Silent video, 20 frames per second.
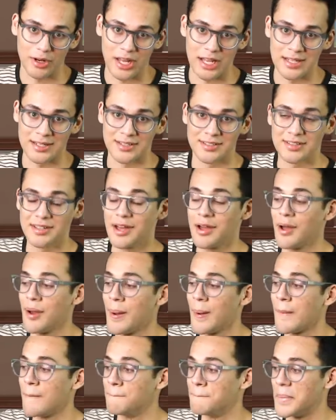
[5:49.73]
kids,
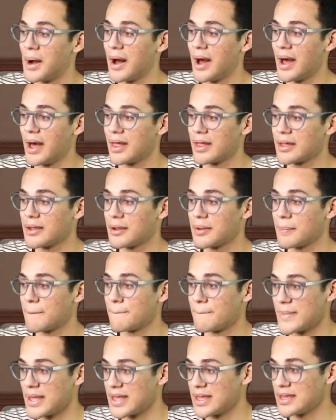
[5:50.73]
but
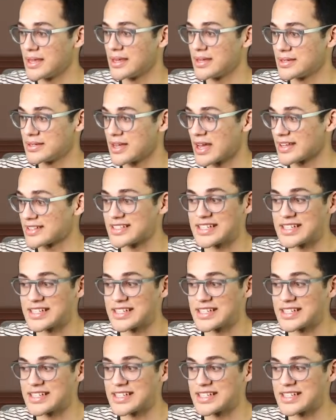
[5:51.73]
me at